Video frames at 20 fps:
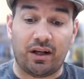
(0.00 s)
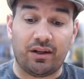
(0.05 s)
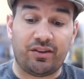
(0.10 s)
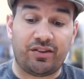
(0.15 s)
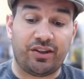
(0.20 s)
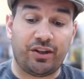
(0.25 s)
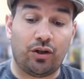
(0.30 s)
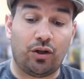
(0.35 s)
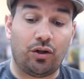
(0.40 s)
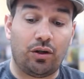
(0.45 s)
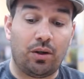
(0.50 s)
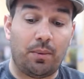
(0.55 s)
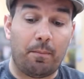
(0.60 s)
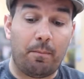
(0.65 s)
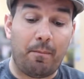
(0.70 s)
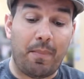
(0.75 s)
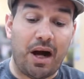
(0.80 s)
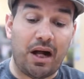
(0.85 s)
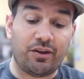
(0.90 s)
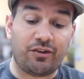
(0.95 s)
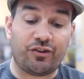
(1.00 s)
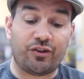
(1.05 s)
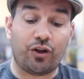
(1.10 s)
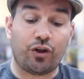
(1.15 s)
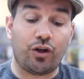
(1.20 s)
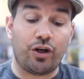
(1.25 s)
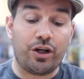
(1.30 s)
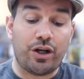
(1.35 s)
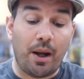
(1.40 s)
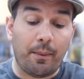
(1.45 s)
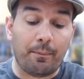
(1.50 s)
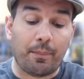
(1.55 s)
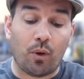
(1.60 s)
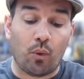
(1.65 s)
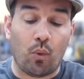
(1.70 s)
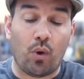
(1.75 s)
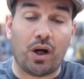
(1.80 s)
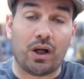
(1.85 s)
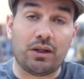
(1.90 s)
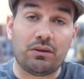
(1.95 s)
until monster number
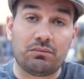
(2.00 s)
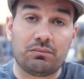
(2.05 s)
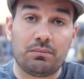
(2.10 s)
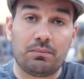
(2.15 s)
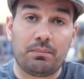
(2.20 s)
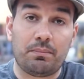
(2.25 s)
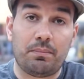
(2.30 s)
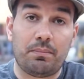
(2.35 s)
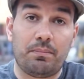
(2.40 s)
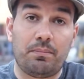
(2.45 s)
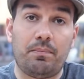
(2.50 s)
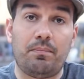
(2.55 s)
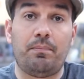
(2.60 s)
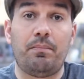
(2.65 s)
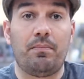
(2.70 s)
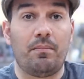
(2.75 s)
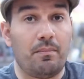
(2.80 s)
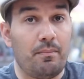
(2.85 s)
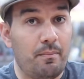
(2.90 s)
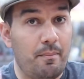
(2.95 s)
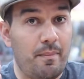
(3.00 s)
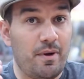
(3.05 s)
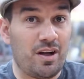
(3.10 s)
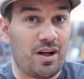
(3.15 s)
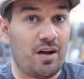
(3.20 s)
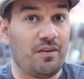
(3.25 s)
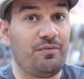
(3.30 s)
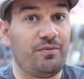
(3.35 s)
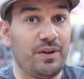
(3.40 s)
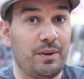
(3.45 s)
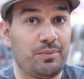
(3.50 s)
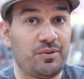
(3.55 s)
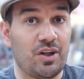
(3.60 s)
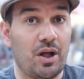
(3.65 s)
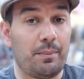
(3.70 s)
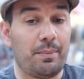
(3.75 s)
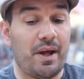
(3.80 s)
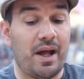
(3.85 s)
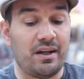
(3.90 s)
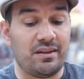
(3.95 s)
1 flips
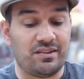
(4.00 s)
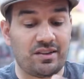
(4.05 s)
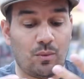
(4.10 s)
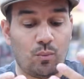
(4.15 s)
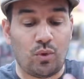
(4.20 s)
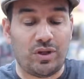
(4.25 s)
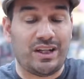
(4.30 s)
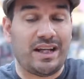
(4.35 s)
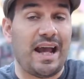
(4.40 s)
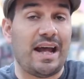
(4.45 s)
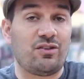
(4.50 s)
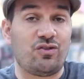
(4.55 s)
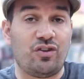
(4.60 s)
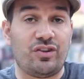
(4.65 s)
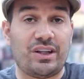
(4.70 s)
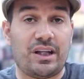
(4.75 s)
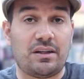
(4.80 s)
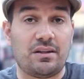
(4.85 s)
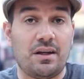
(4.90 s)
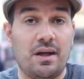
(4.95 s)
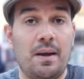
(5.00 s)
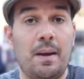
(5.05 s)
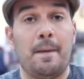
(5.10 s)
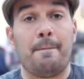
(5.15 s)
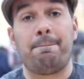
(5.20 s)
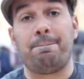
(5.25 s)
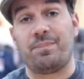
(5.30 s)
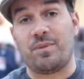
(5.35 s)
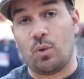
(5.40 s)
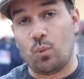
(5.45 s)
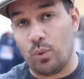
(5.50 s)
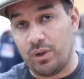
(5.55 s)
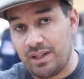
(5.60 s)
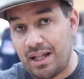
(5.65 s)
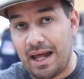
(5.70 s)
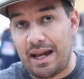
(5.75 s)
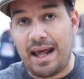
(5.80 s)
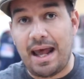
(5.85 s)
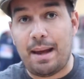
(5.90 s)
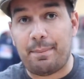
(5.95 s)
up and someone catches it. When
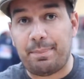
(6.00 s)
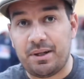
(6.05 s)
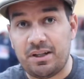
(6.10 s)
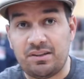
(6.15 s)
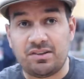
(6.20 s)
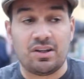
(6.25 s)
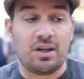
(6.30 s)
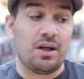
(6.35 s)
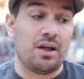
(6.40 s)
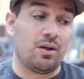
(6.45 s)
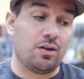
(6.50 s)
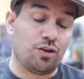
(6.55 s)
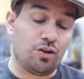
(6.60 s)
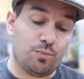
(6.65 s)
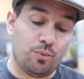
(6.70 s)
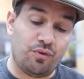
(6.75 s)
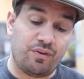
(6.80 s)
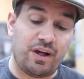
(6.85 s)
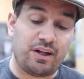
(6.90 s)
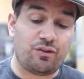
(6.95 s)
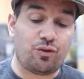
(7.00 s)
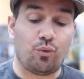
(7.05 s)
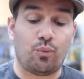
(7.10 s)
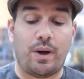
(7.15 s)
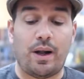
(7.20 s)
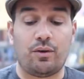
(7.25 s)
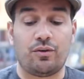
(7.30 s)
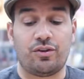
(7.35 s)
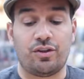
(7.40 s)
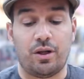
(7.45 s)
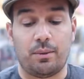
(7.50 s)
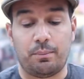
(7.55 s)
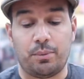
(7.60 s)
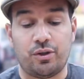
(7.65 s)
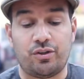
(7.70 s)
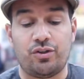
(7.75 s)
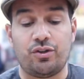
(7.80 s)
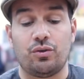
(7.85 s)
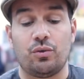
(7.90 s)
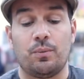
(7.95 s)
that happens, you move on to round number
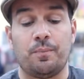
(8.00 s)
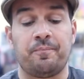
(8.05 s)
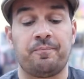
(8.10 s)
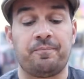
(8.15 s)
2.